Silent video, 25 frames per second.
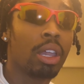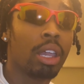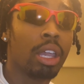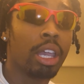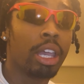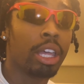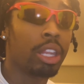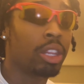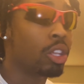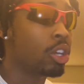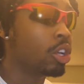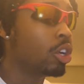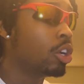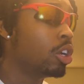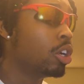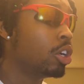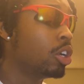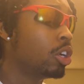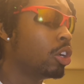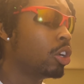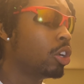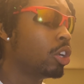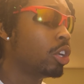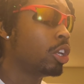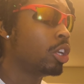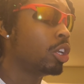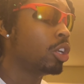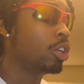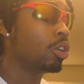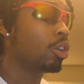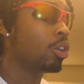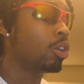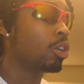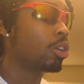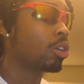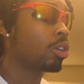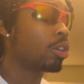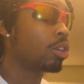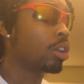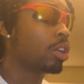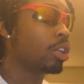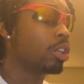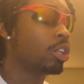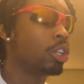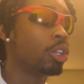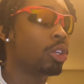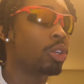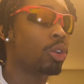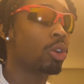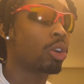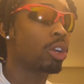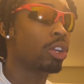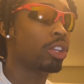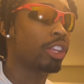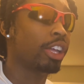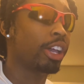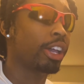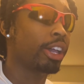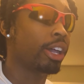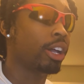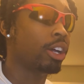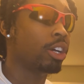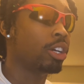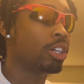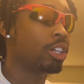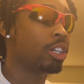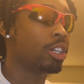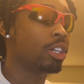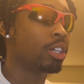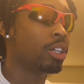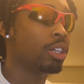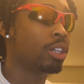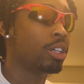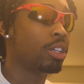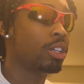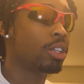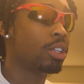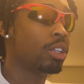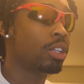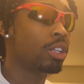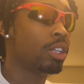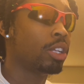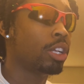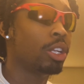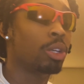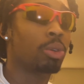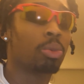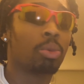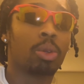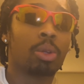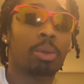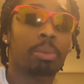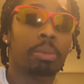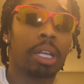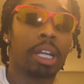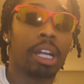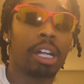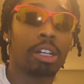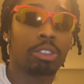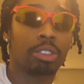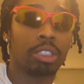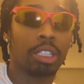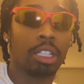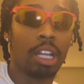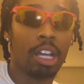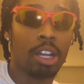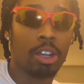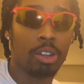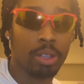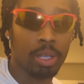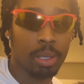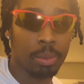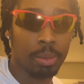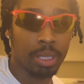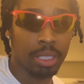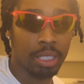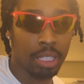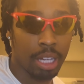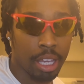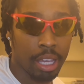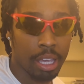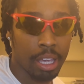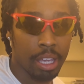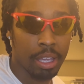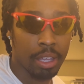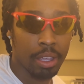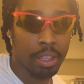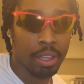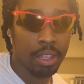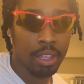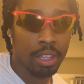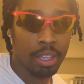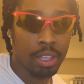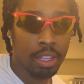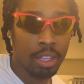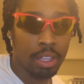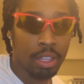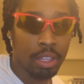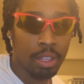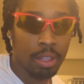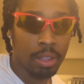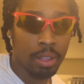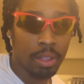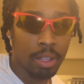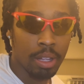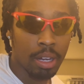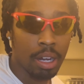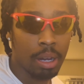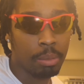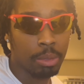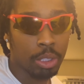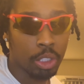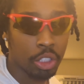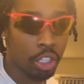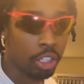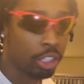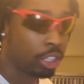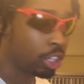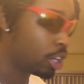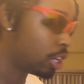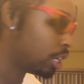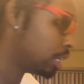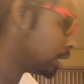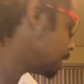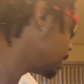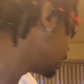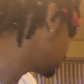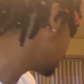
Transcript: in the uh, in the in the door that uh, in the room that I was allowing him to stay in. I'm gonna show y'all that